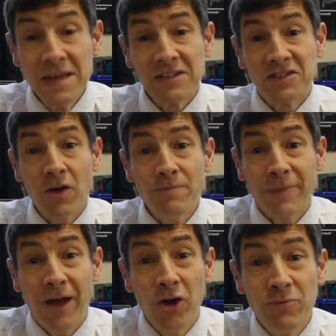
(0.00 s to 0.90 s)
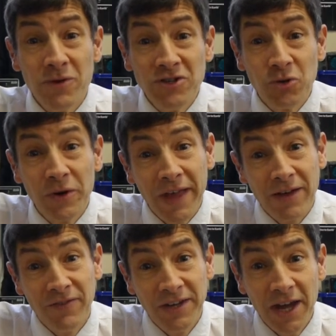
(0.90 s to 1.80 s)
So, I hope you enjoyed
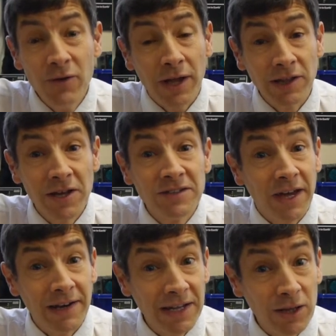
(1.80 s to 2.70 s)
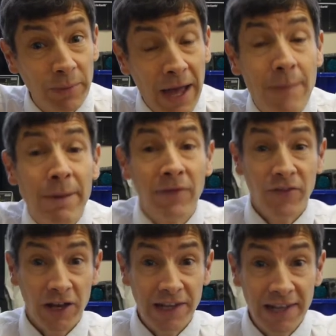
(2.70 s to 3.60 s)
that video and learnt a little bit about
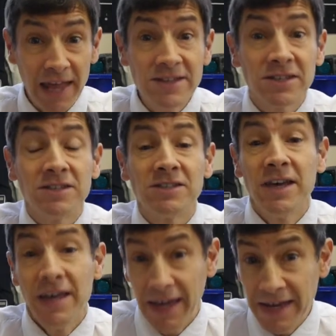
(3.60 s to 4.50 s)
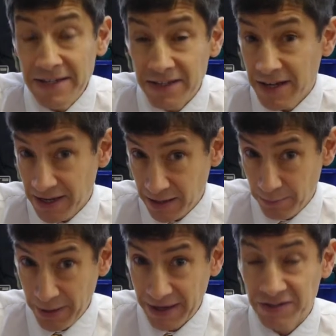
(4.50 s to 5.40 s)
the latent heat
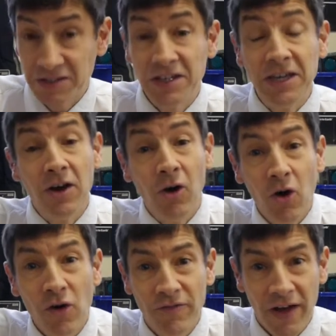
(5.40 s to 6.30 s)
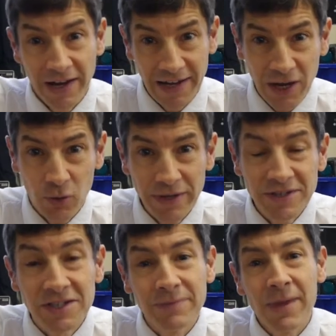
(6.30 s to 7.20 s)
capacity of
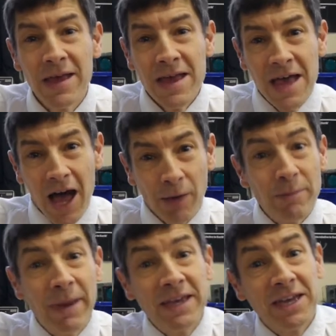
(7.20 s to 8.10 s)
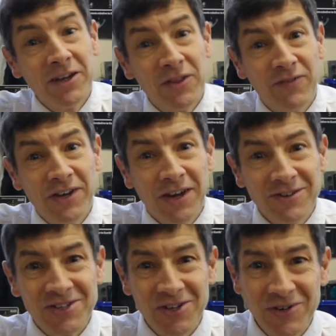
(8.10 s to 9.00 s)
liquids. I'll be making another video
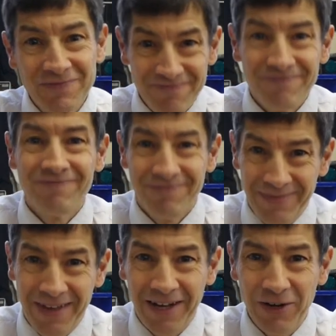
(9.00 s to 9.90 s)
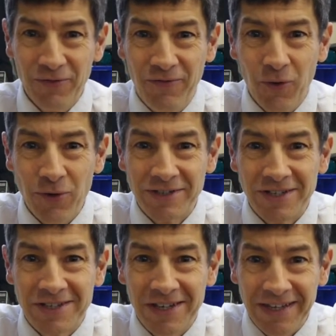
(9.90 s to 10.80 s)
soon, and I look forward
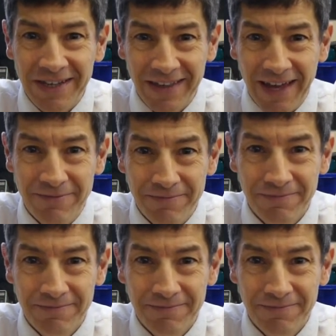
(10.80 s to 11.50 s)
to seeing you then.